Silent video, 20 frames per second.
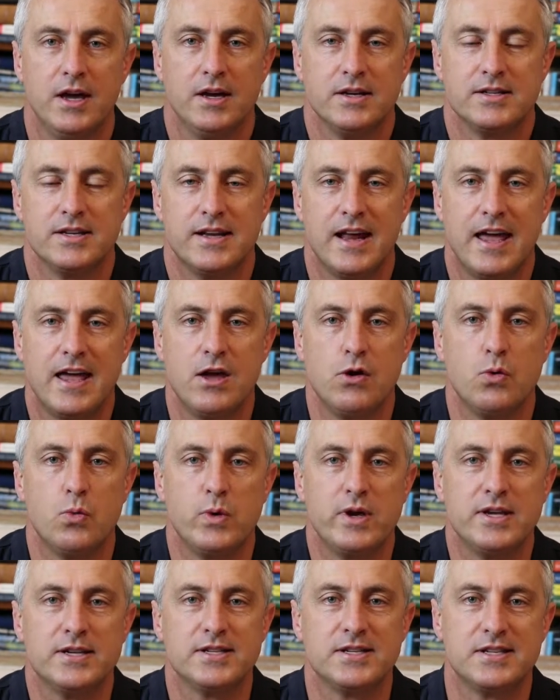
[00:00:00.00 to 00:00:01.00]
Today
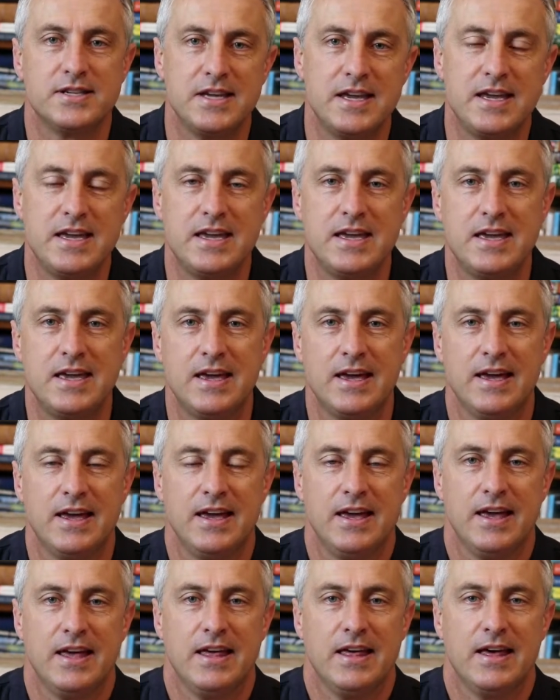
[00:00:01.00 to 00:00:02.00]
we see
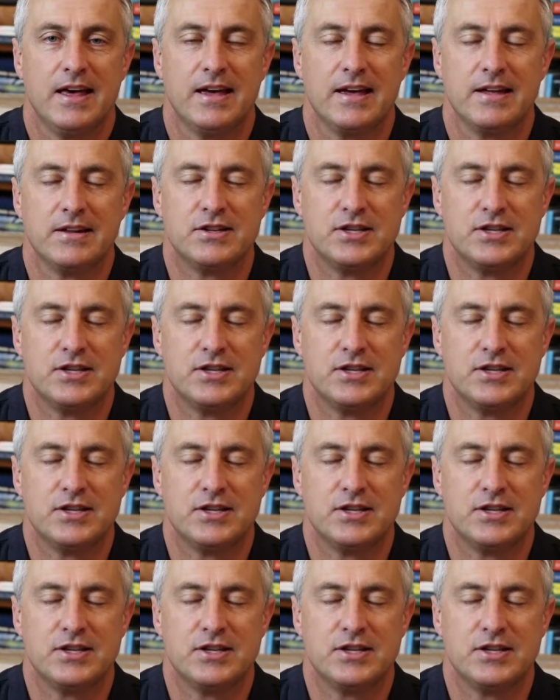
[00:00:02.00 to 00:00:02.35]
uh,